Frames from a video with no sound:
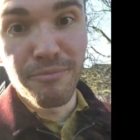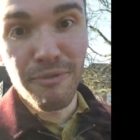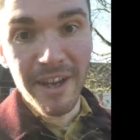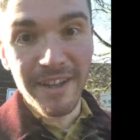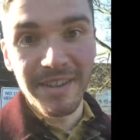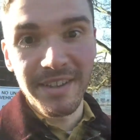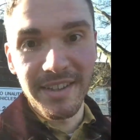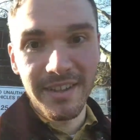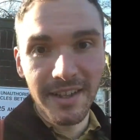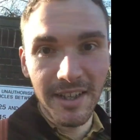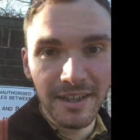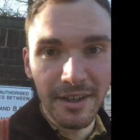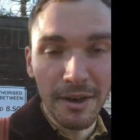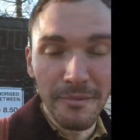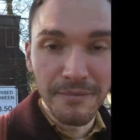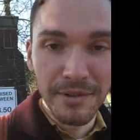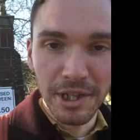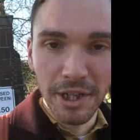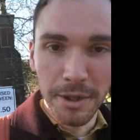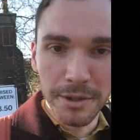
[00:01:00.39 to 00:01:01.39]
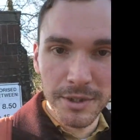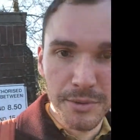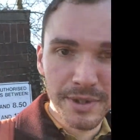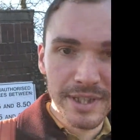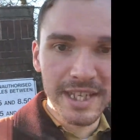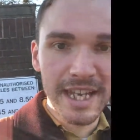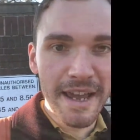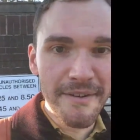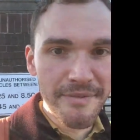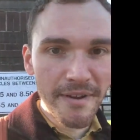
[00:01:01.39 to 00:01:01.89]
brand the envelopes
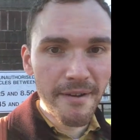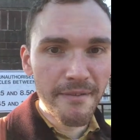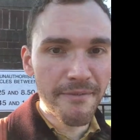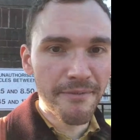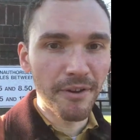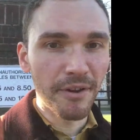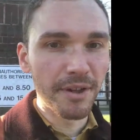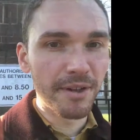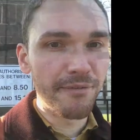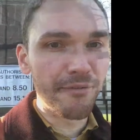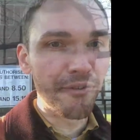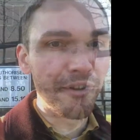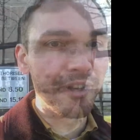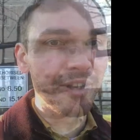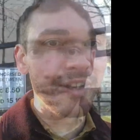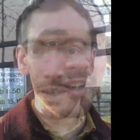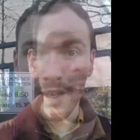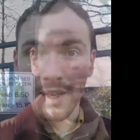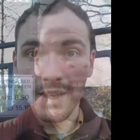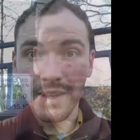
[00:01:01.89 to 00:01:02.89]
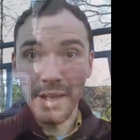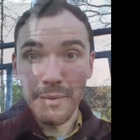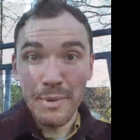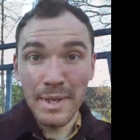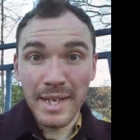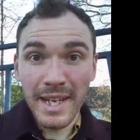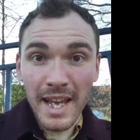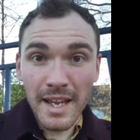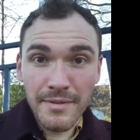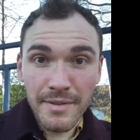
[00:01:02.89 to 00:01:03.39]
with an F F on the front. And then
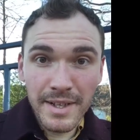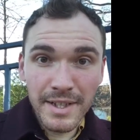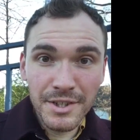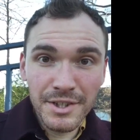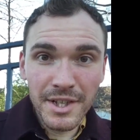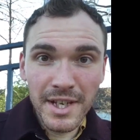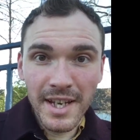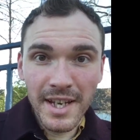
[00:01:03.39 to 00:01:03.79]
we gave each